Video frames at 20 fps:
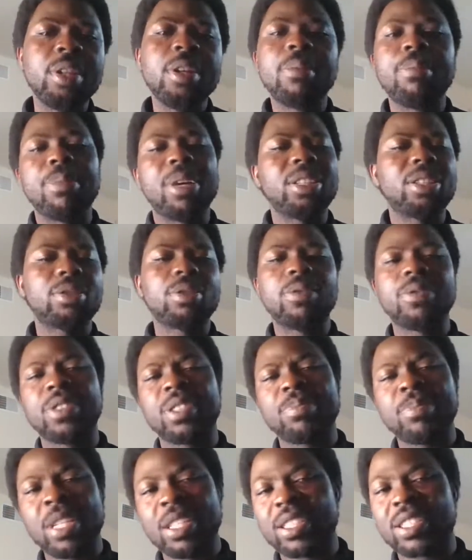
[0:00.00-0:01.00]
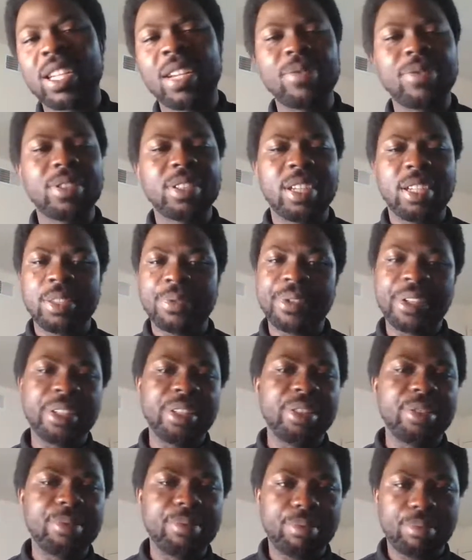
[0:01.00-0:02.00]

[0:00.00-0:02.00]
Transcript: Medical visa is very,